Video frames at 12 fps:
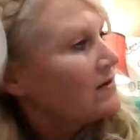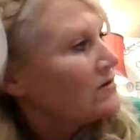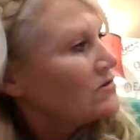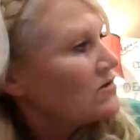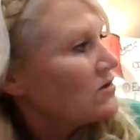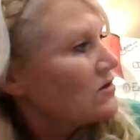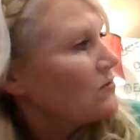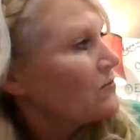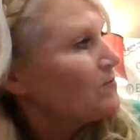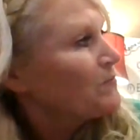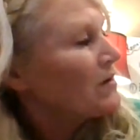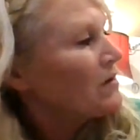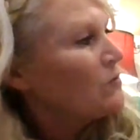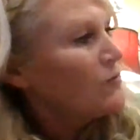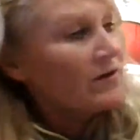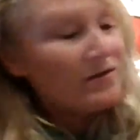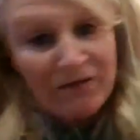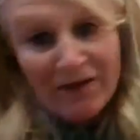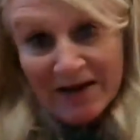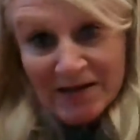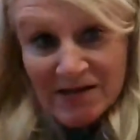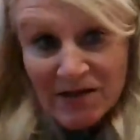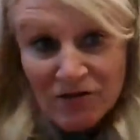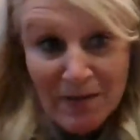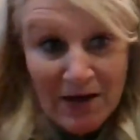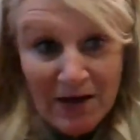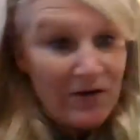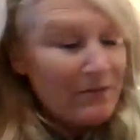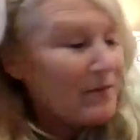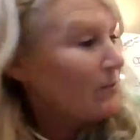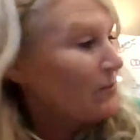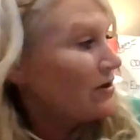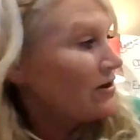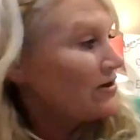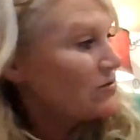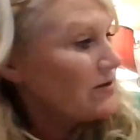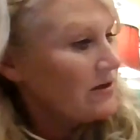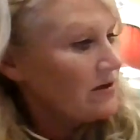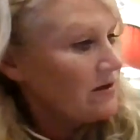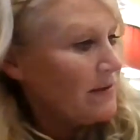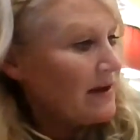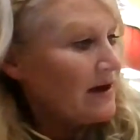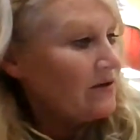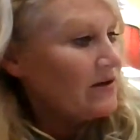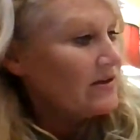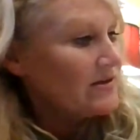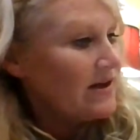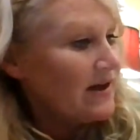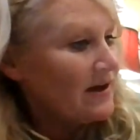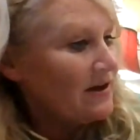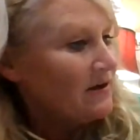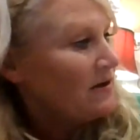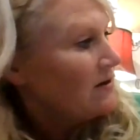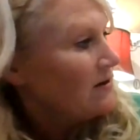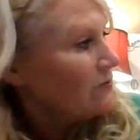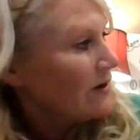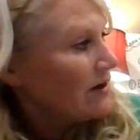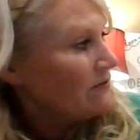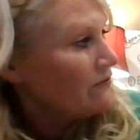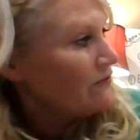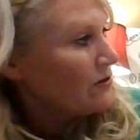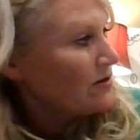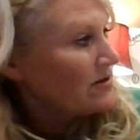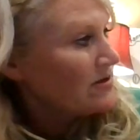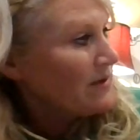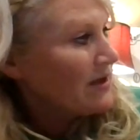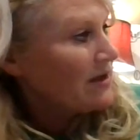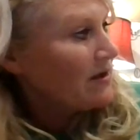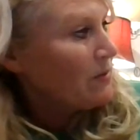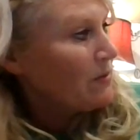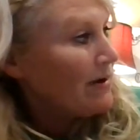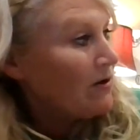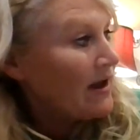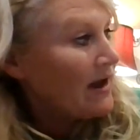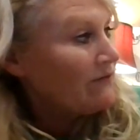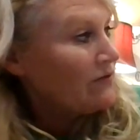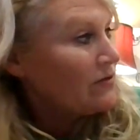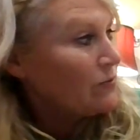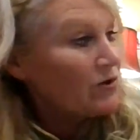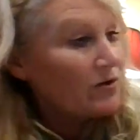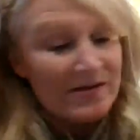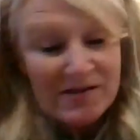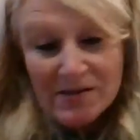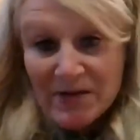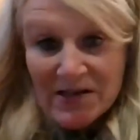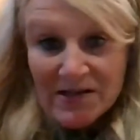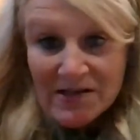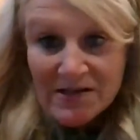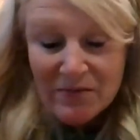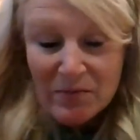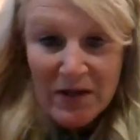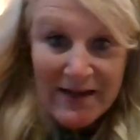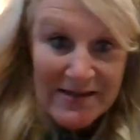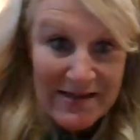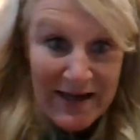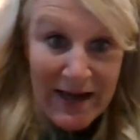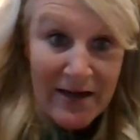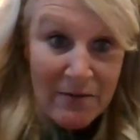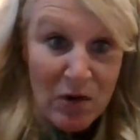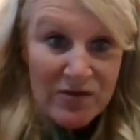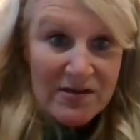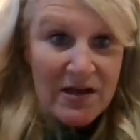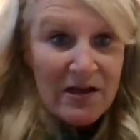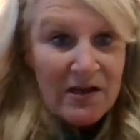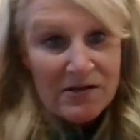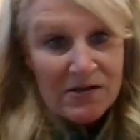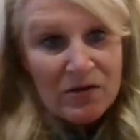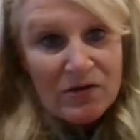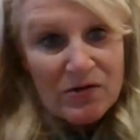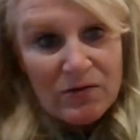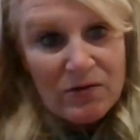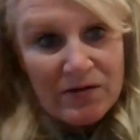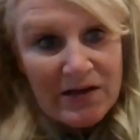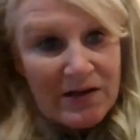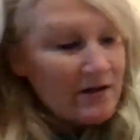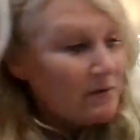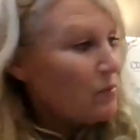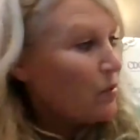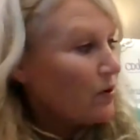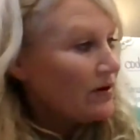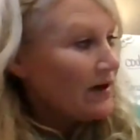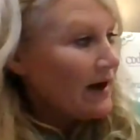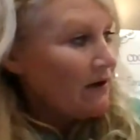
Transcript: So, one of the facts that you may remember us reading about is that rainforests make up about half of the world's species of plants and animals. So, it's really an important